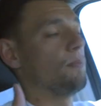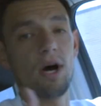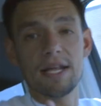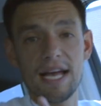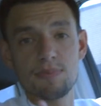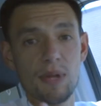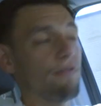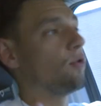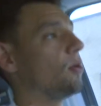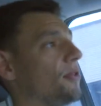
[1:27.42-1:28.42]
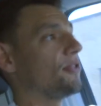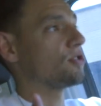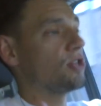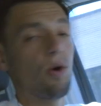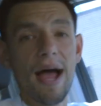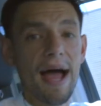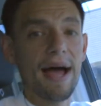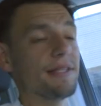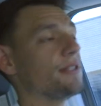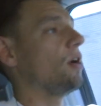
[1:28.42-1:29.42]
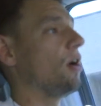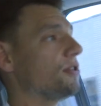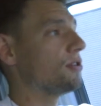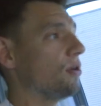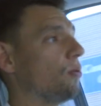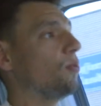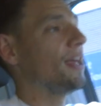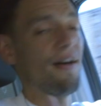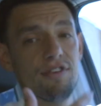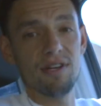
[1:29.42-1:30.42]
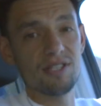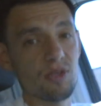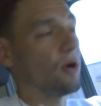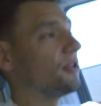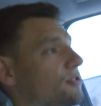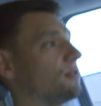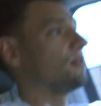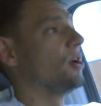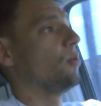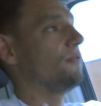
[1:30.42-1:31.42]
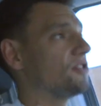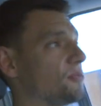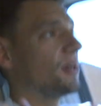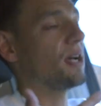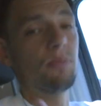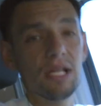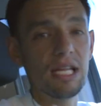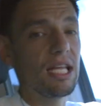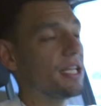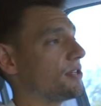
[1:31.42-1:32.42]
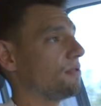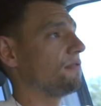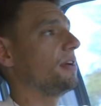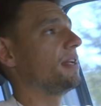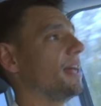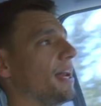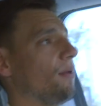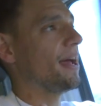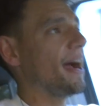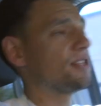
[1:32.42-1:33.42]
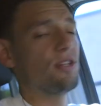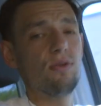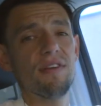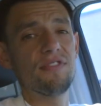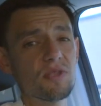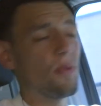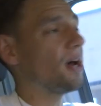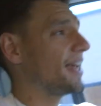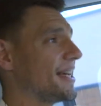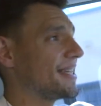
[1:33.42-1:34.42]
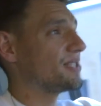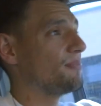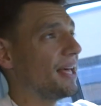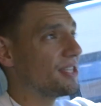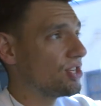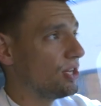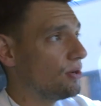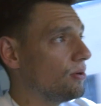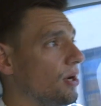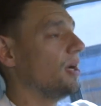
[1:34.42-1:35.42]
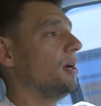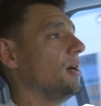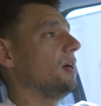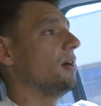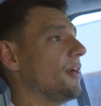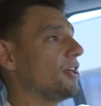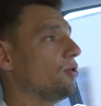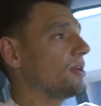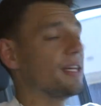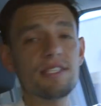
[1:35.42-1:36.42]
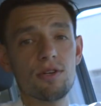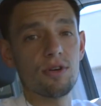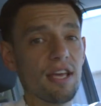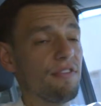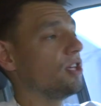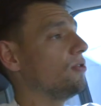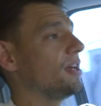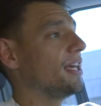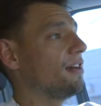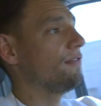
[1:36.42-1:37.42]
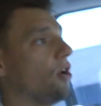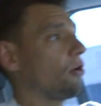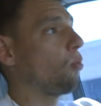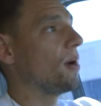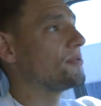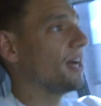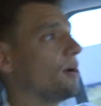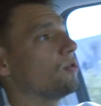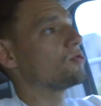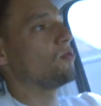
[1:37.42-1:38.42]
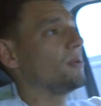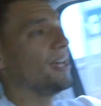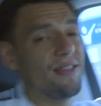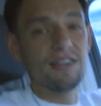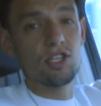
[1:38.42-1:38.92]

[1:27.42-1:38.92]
podcast platform that there's no ads. Also, we haven't done a sponsor. We've just been completely listener funded. And I want to ask you if this podcast has blessed you, uh, that you would consider giving. You can give on our website, which will be in the